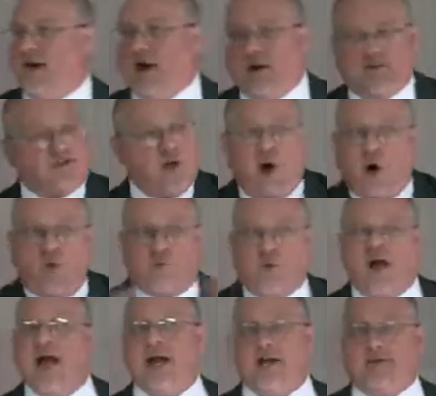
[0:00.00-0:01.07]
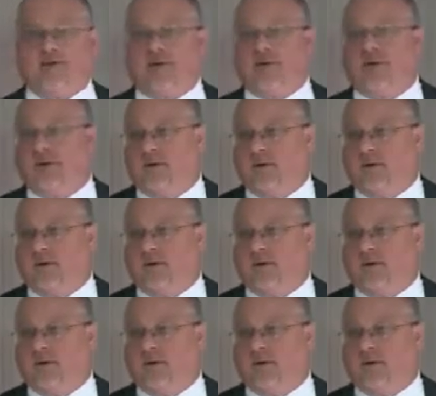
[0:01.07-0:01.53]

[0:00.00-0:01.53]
Here's the whole phrase.